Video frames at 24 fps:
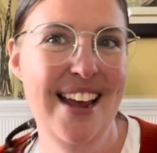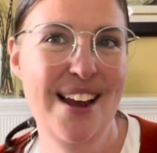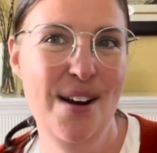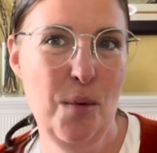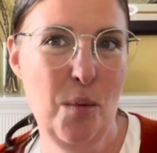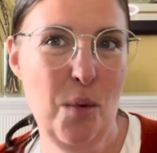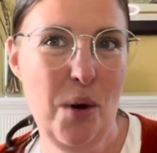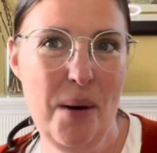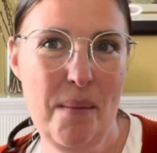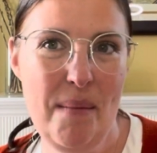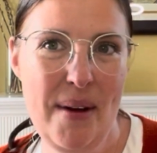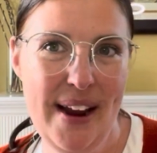
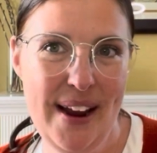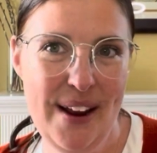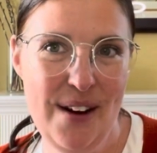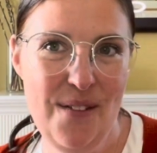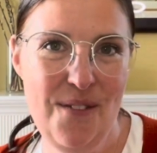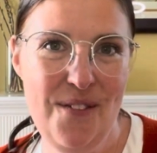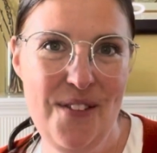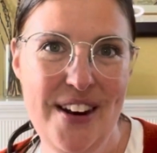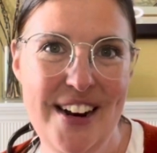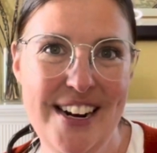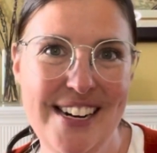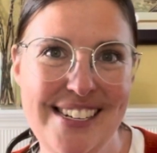What am I going
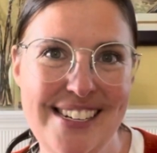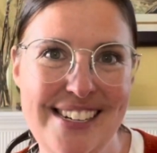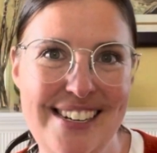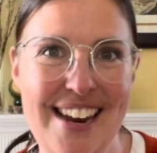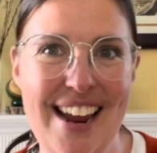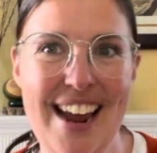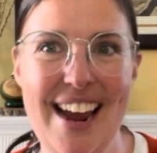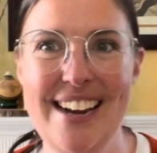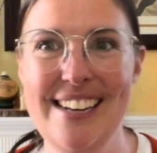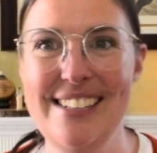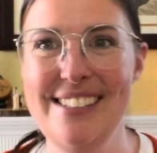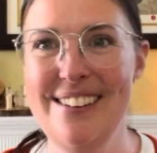to finish
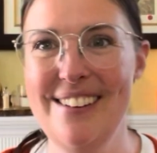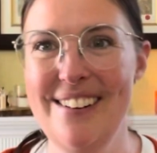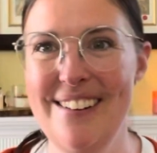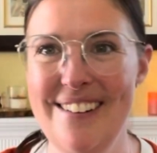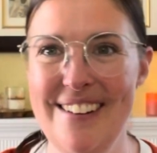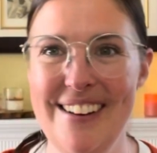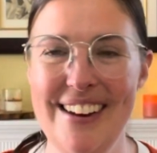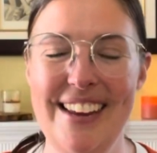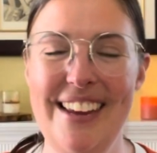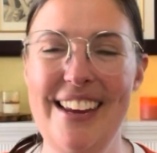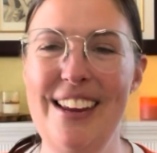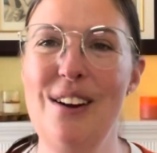next? Oh,
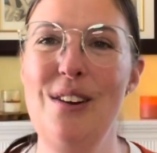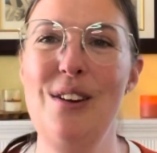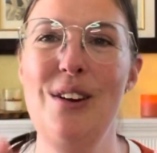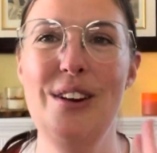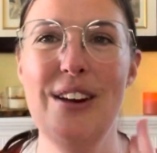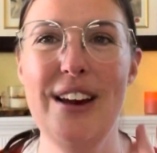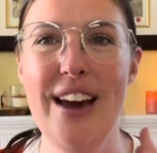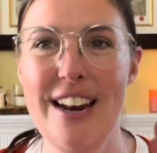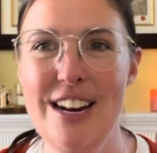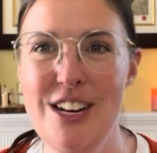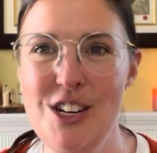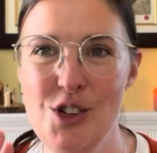you
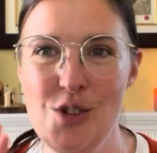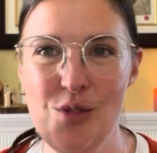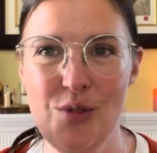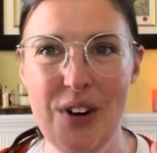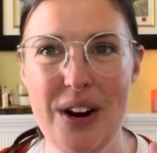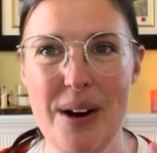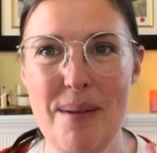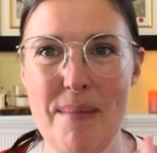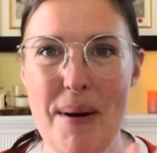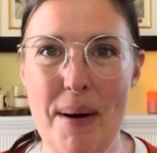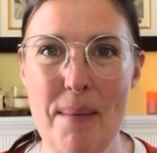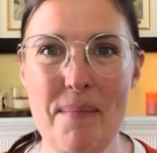kind of
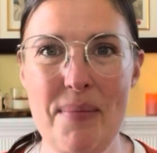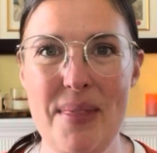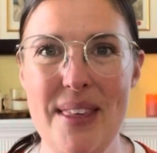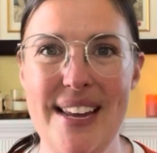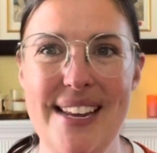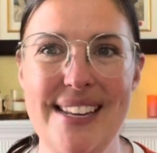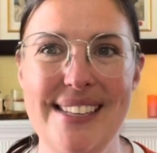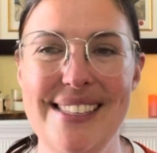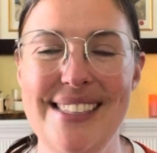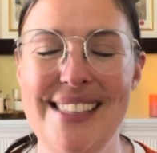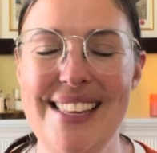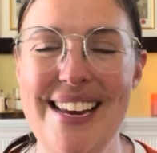dream up
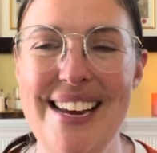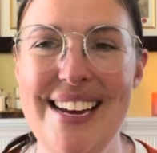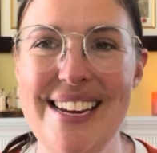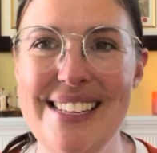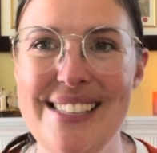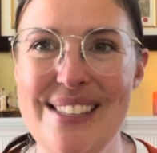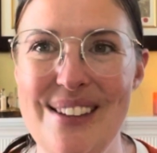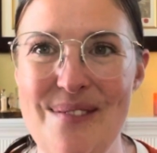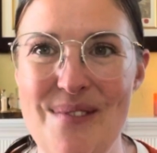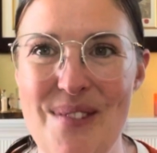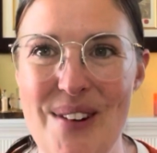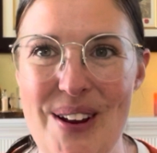these
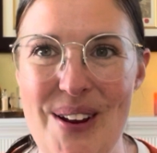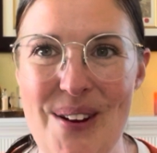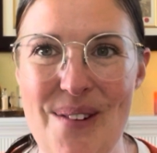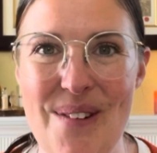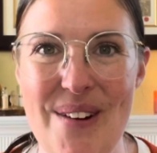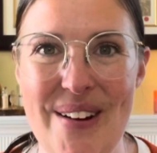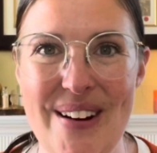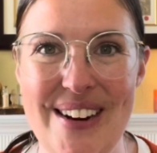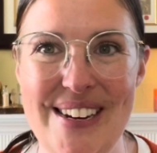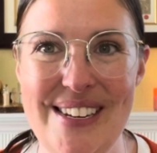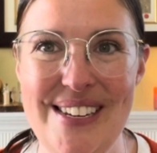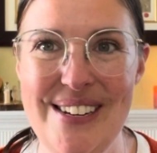things of what you
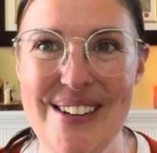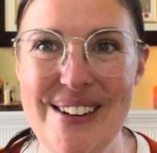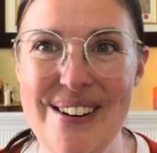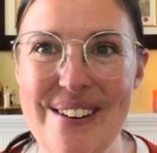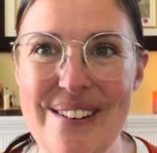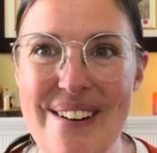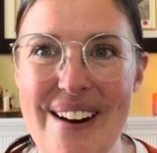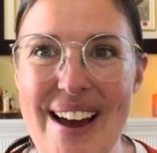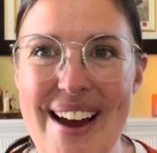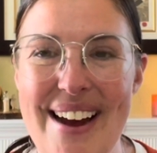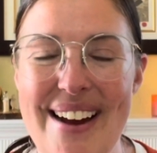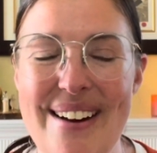want to
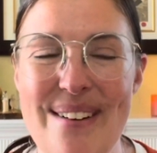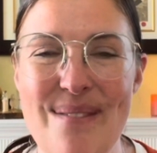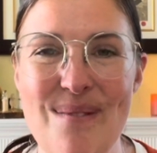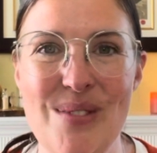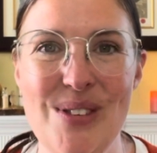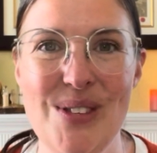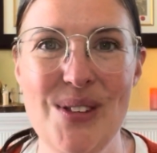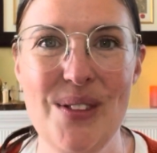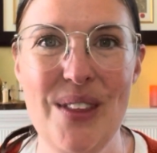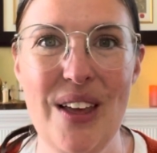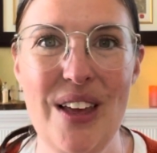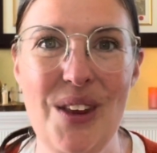do,
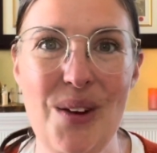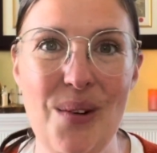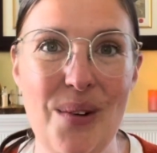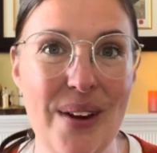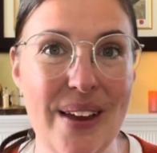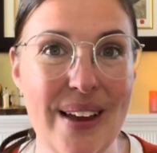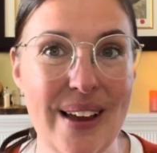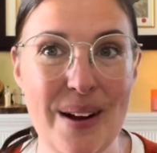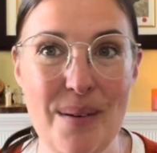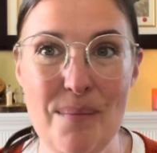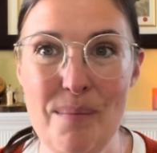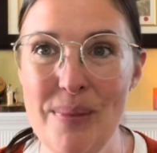so that you
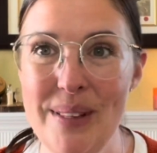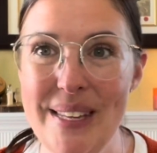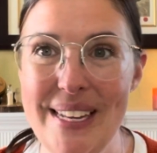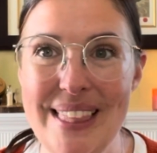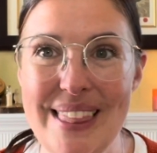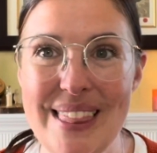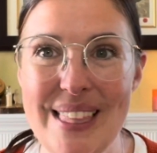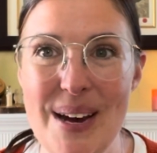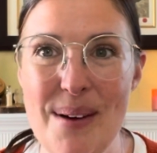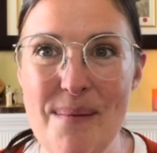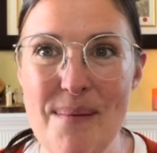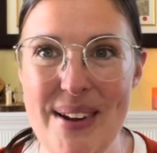can
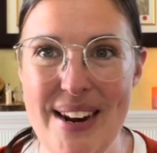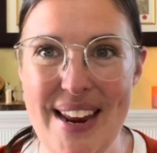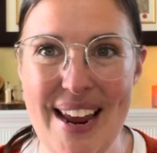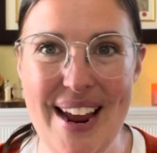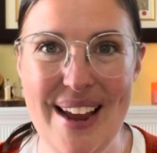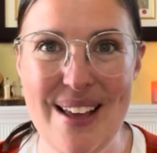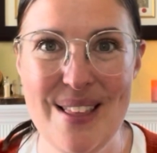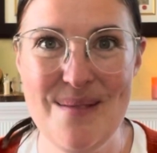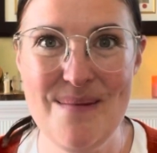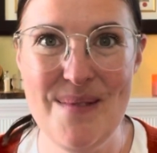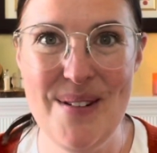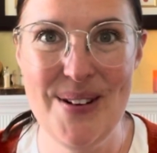complete them and
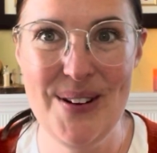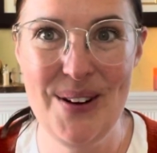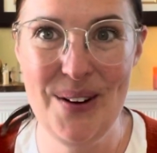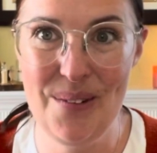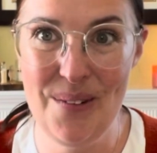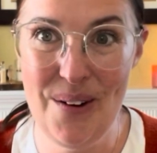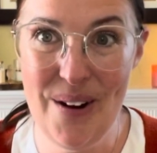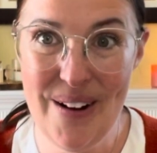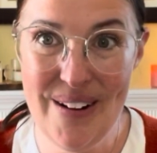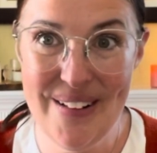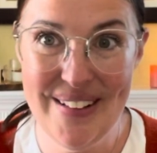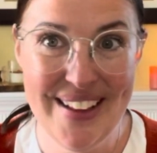hang them on your
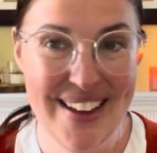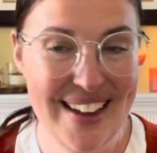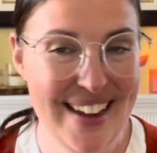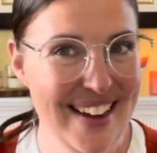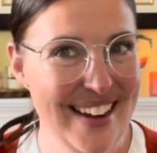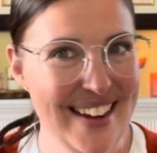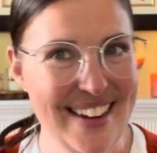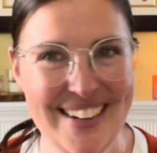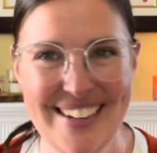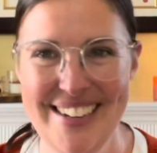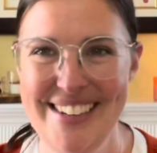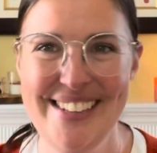wall.
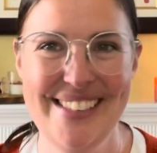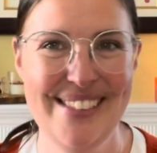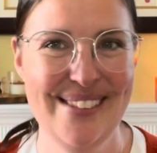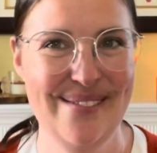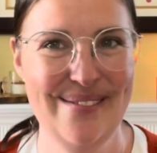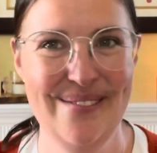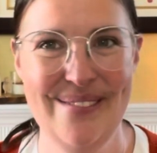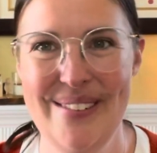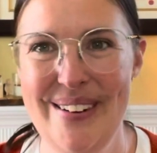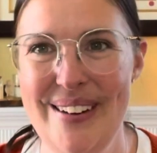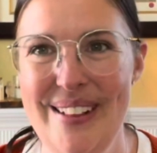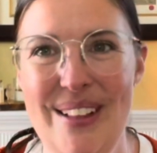It's
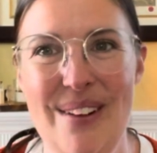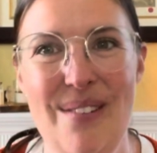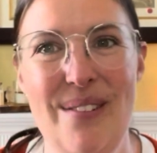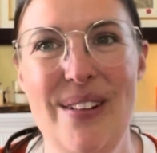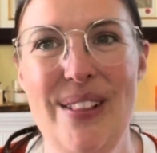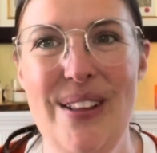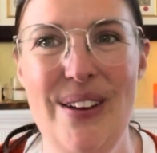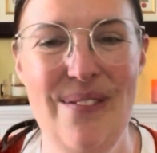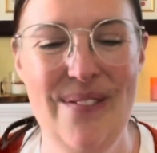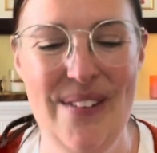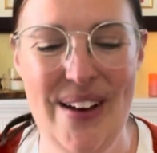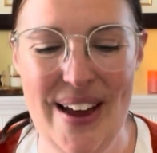
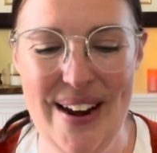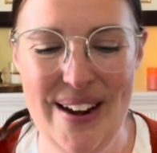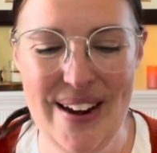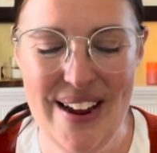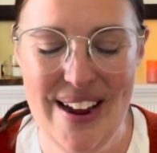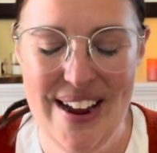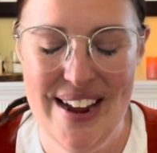really fun.